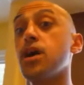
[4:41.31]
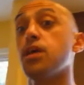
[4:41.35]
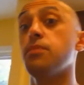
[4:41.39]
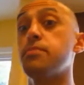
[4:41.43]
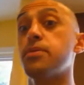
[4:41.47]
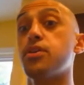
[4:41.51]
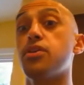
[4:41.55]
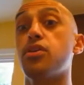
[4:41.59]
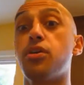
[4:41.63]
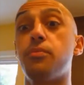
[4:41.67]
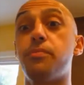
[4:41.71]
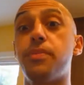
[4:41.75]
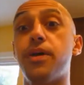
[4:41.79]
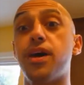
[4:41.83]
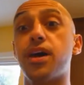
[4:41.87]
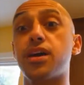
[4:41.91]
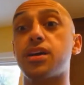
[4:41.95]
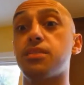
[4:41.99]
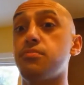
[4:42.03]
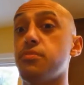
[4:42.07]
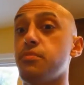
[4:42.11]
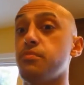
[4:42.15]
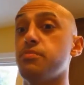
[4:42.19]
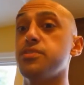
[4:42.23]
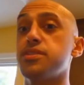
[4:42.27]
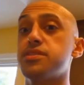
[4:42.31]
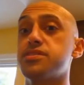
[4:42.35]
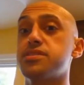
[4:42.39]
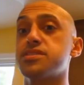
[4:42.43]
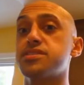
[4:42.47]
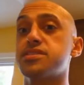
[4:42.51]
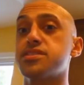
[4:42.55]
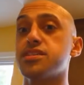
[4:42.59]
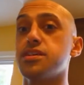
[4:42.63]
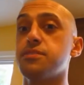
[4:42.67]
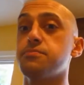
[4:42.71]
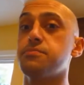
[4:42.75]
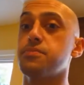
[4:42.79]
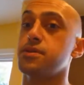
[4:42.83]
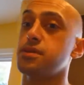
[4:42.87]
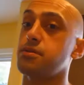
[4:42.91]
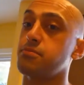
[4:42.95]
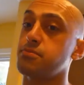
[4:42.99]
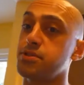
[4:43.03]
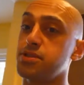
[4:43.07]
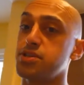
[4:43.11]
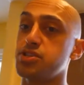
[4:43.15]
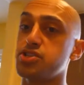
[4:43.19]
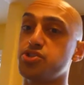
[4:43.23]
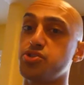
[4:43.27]
I'll be right back, I'm gonna blend this up and
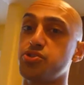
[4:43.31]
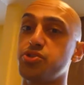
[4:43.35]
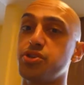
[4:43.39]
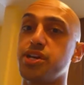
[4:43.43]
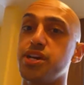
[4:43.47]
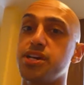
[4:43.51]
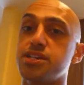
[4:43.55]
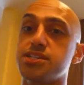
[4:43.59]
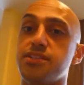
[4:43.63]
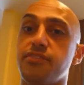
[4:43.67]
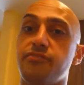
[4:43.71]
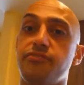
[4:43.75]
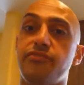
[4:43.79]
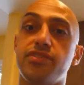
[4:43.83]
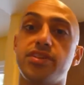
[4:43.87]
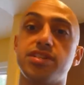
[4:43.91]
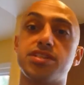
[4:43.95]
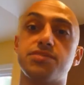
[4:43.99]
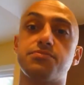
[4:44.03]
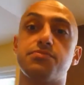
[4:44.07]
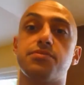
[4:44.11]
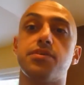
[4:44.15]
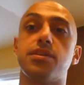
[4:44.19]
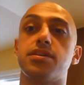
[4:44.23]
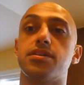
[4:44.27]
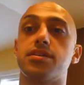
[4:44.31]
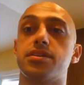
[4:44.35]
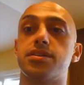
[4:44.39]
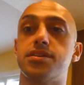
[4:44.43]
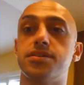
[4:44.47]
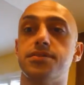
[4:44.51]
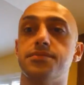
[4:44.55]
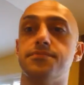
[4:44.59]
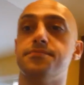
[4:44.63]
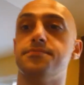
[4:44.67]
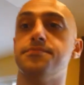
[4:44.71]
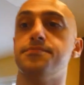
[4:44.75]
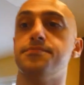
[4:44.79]
I'm gonna show you guys the finished product.